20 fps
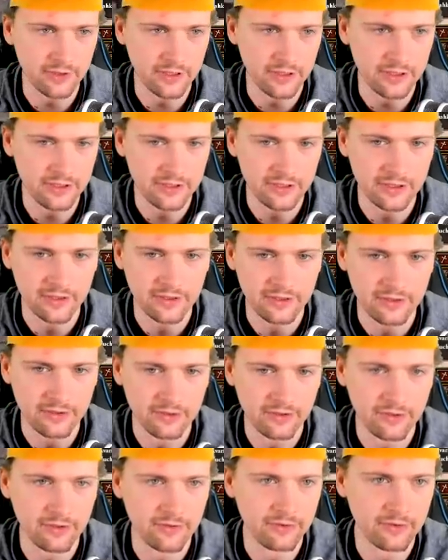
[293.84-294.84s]
rid
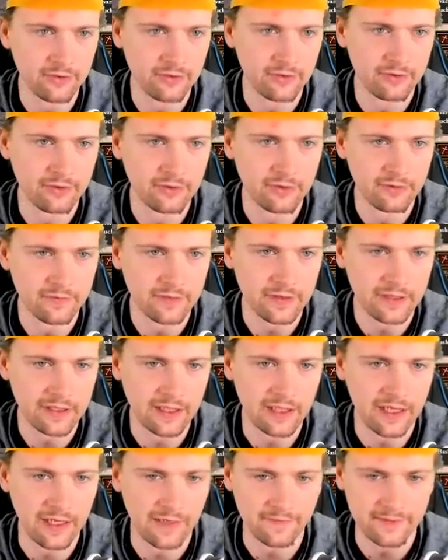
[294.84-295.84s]
on all of the
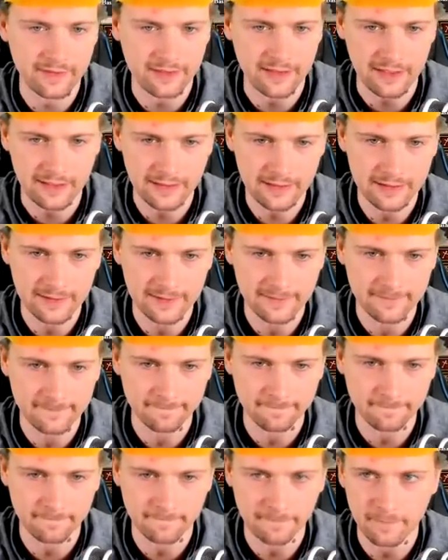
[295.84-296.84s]
calf stacks
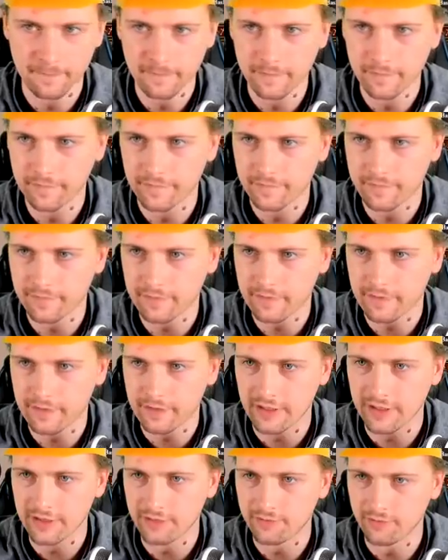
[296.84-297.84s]

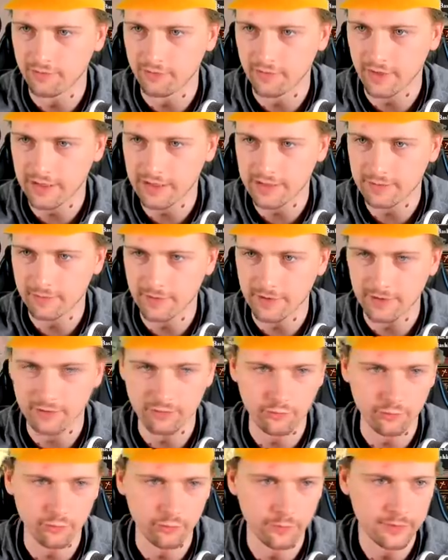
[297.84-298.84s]
and unite my
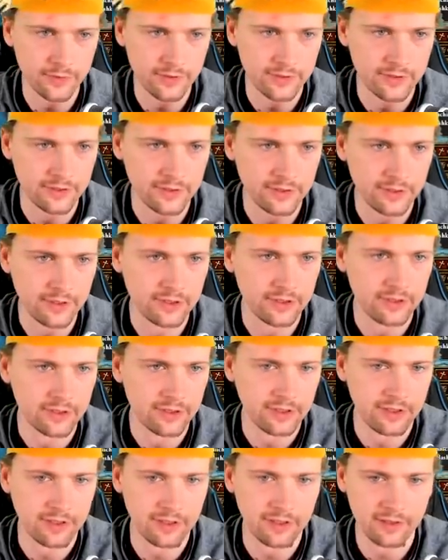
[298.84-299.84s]
troops
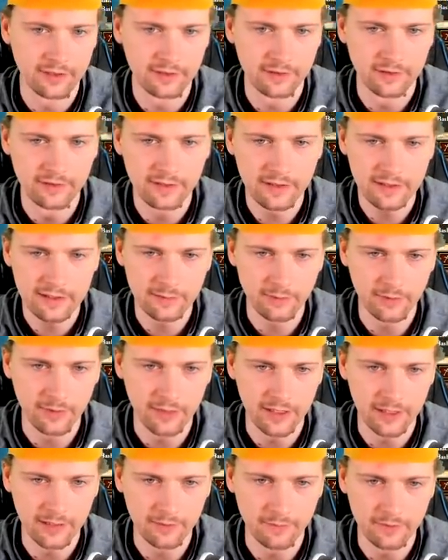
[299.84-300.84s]
And this
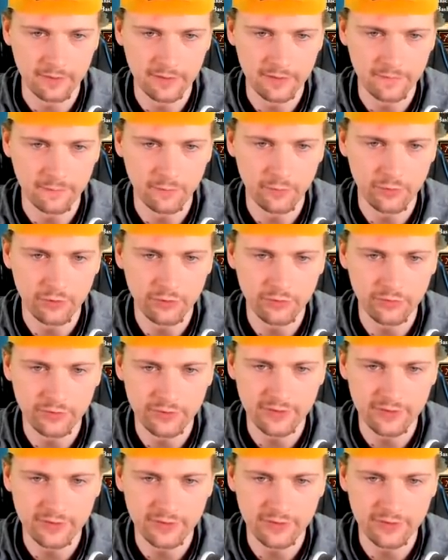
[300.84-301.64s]
way, I believe, we should